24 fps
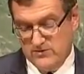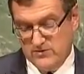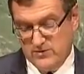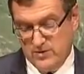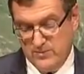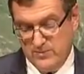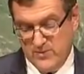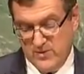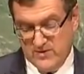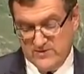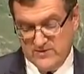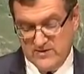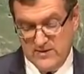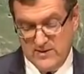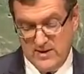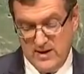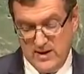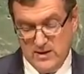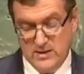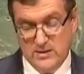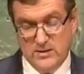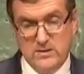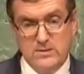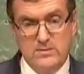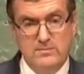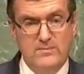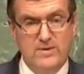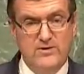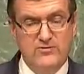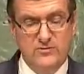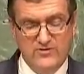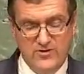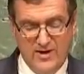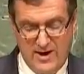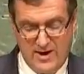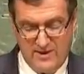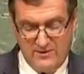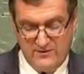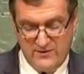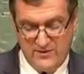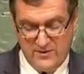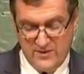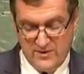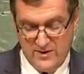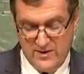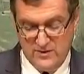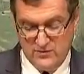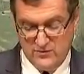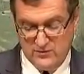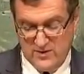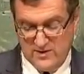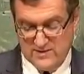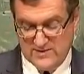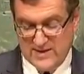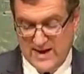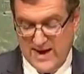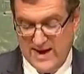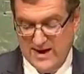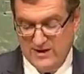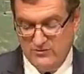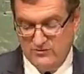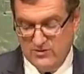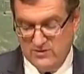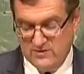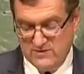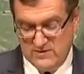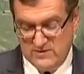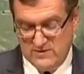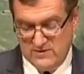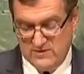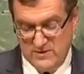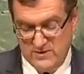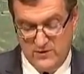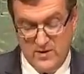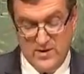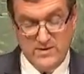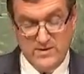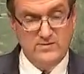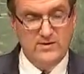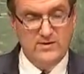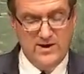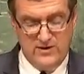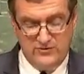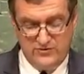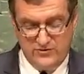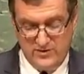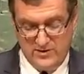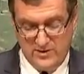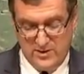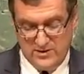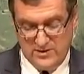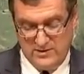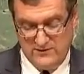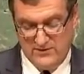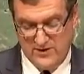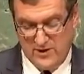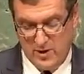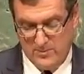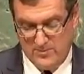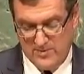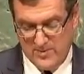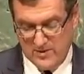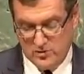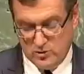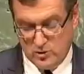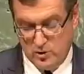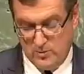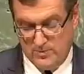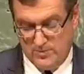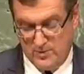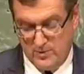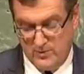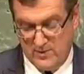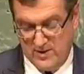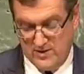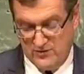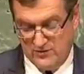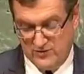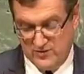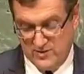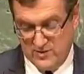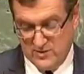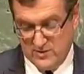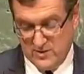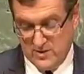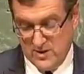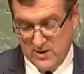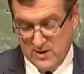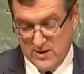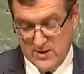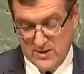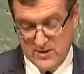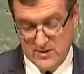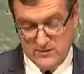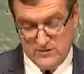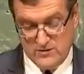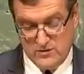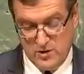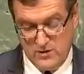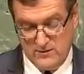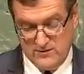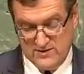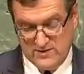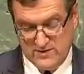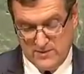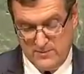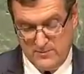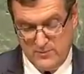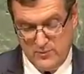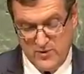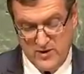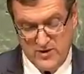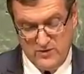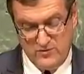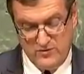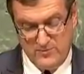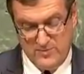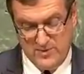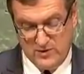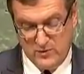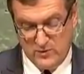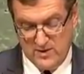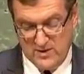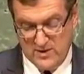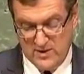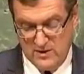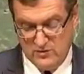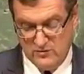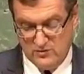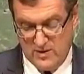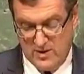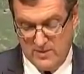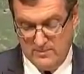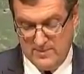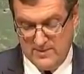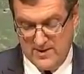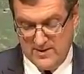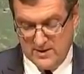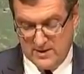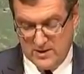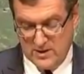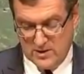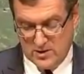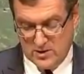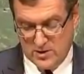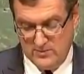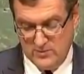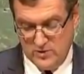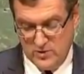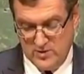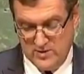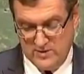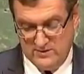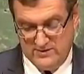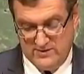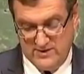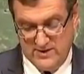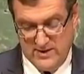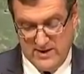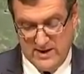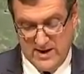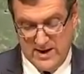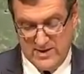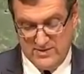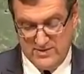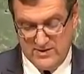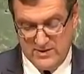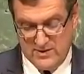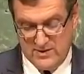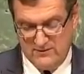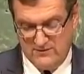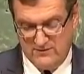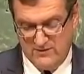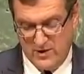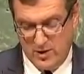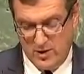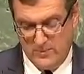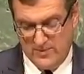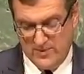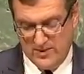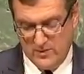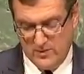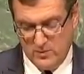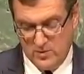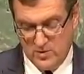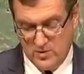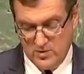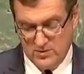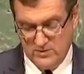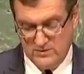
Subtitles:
Mr. President, Mashav, Israel's Agency for International Development Cooperation, serves as a bridge between Israel's medical community and the developing